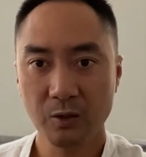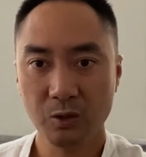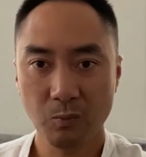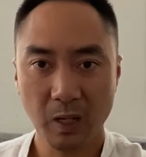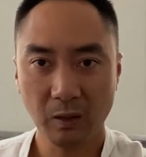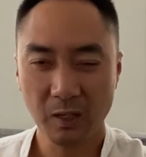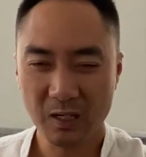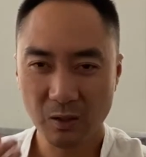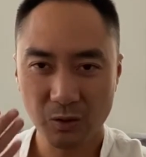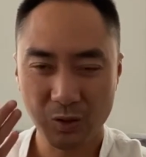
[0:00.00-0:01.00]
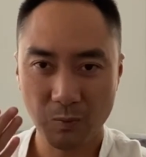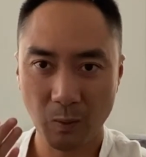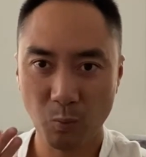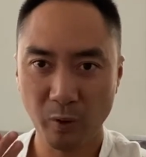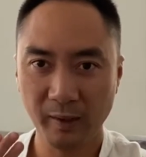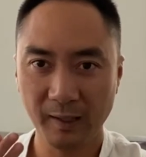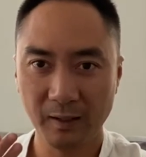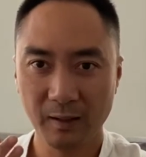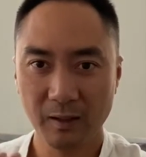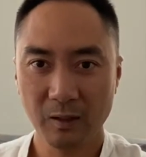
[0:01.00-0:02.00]
to better listen to my
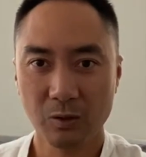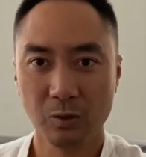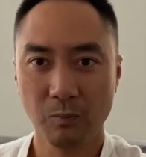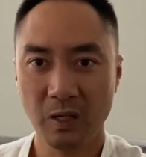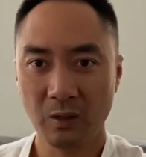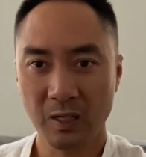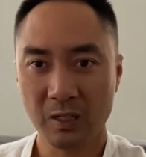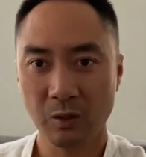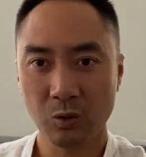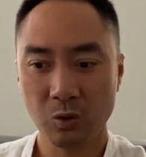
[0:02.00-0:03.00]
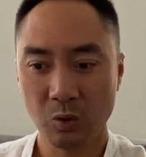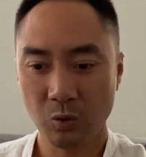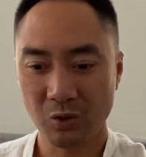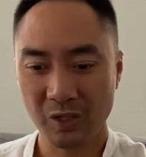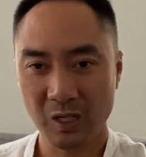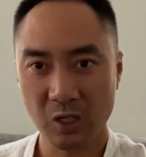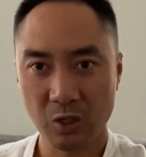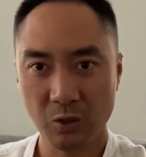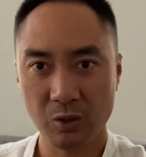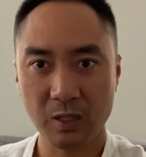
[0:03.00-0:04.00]
breathing, to better listen to the
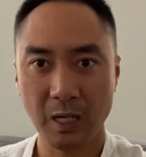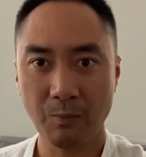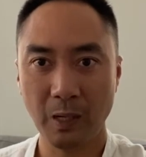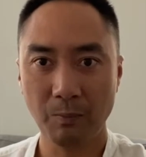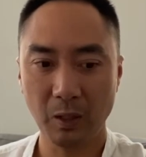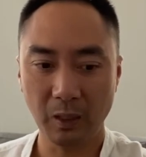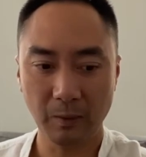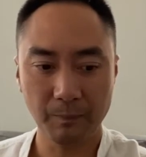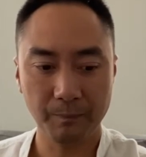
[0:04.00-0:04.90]
sensations in my body.